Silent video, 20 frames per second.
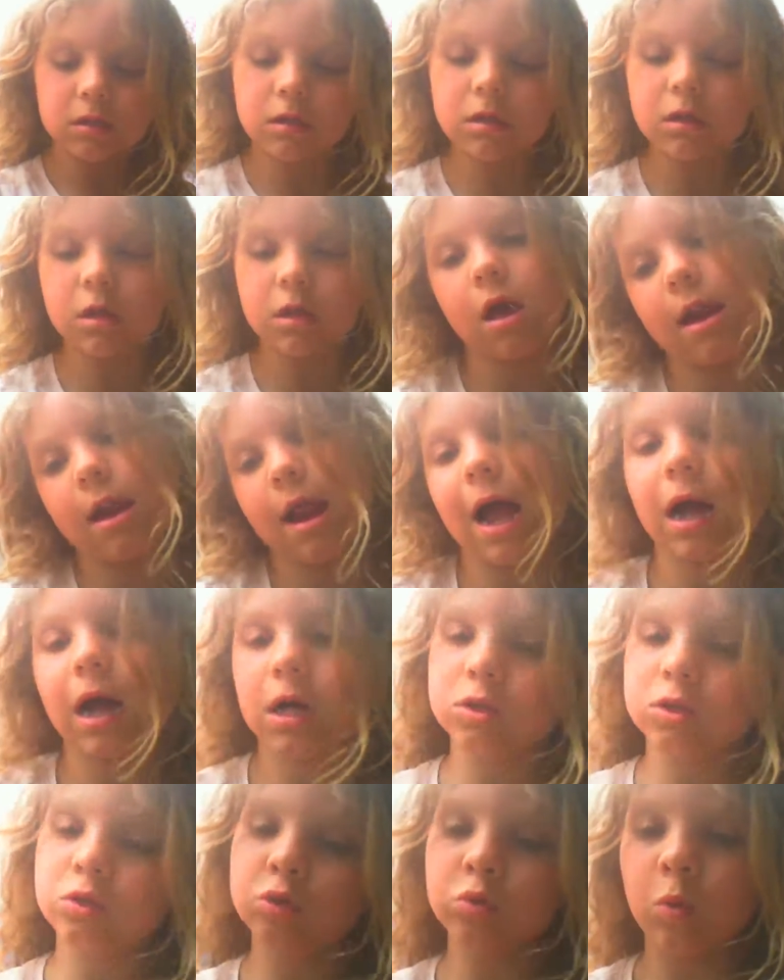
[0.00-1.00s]
the
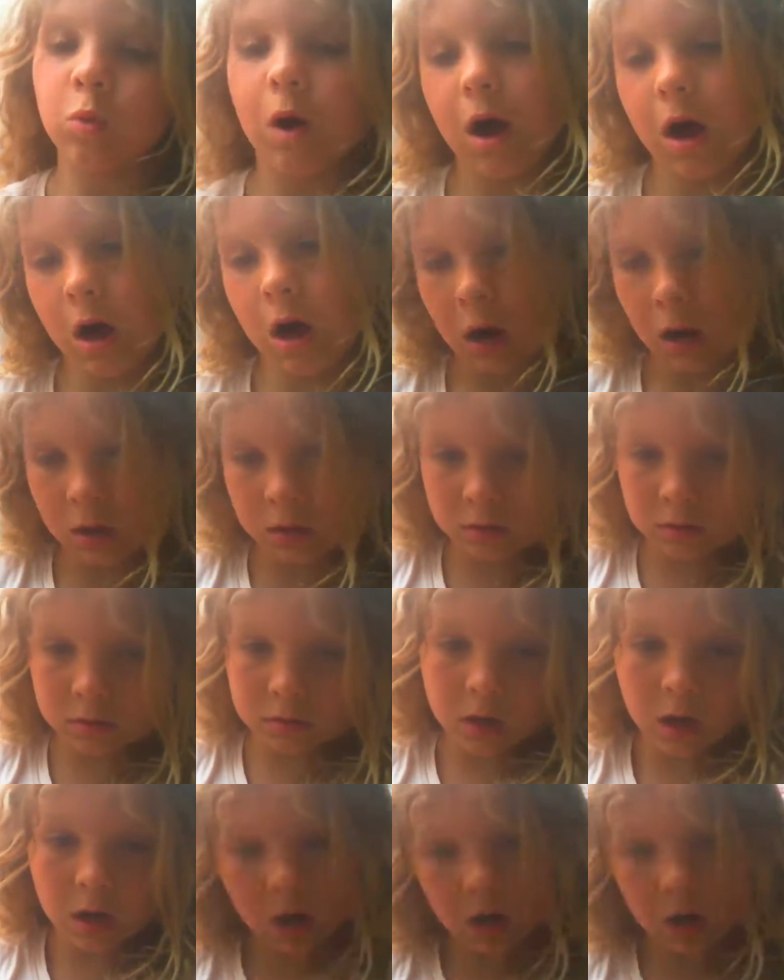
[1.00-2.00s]
next one.
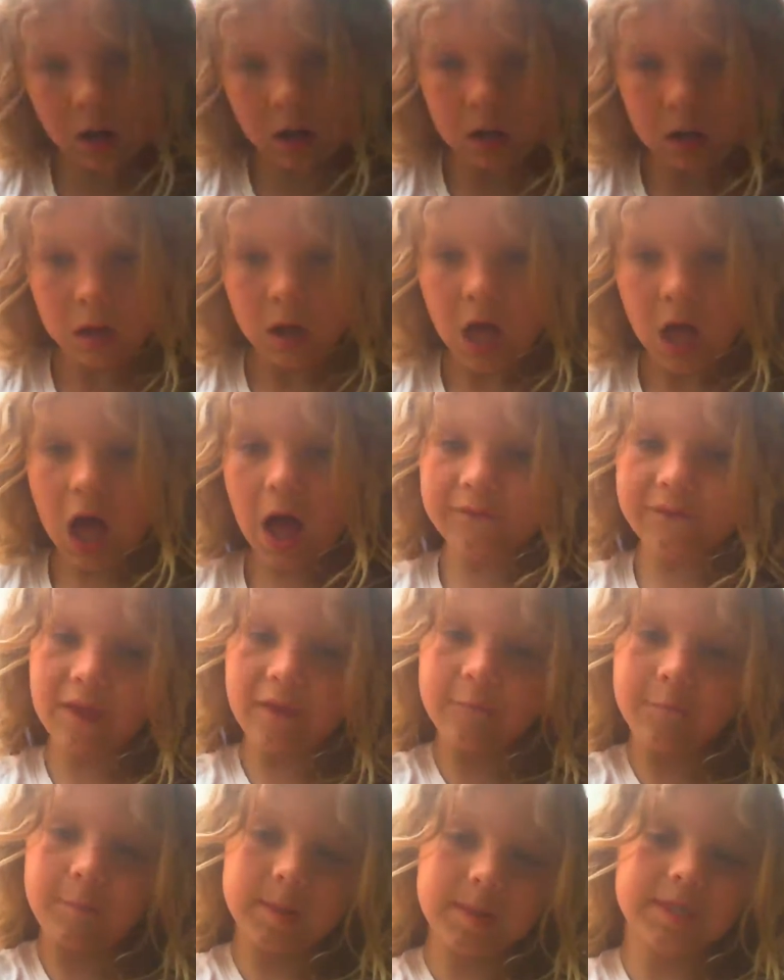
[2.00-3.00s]
After
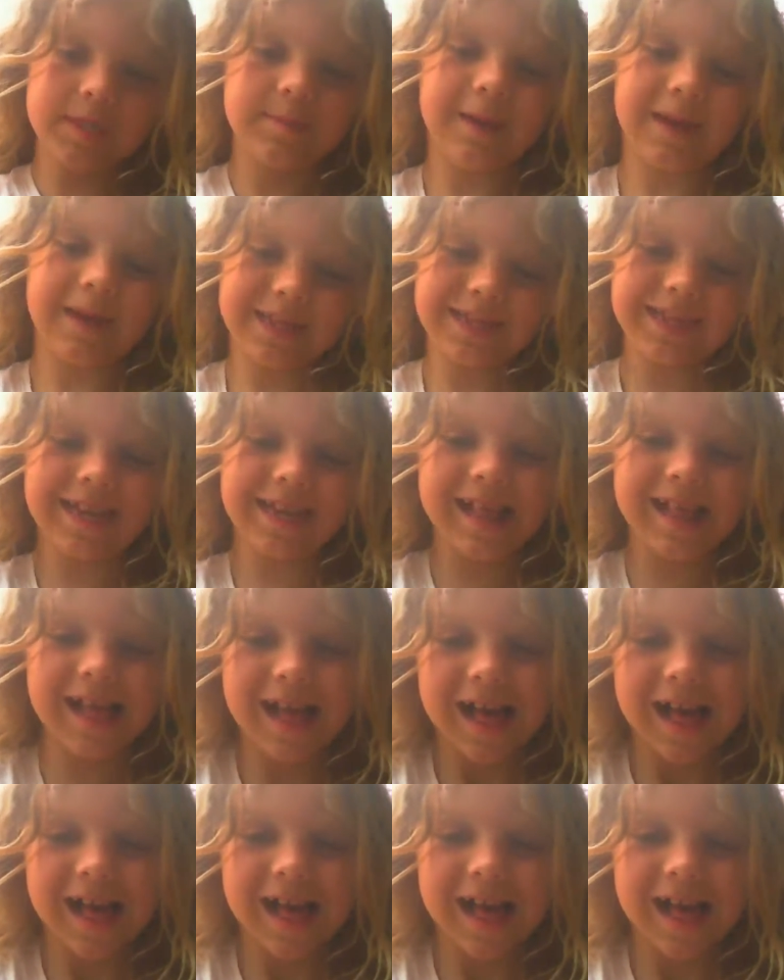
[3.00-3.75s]
I put this back in.